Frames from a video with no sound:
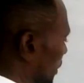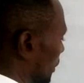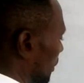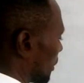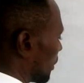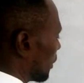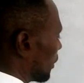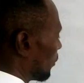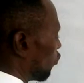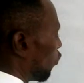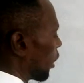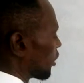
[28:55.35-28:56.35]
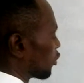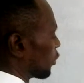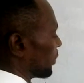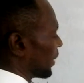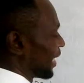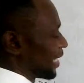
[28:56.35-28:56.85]
it, what should
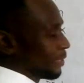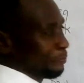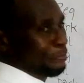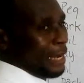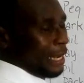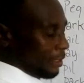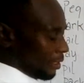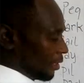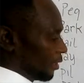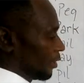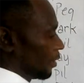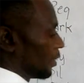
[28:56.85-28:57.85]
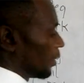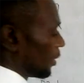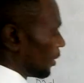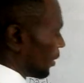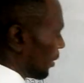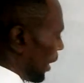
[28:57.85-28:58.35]
be there is beck,
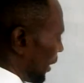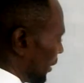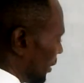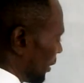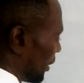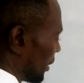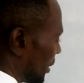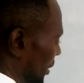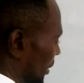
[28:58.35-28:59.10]
like this.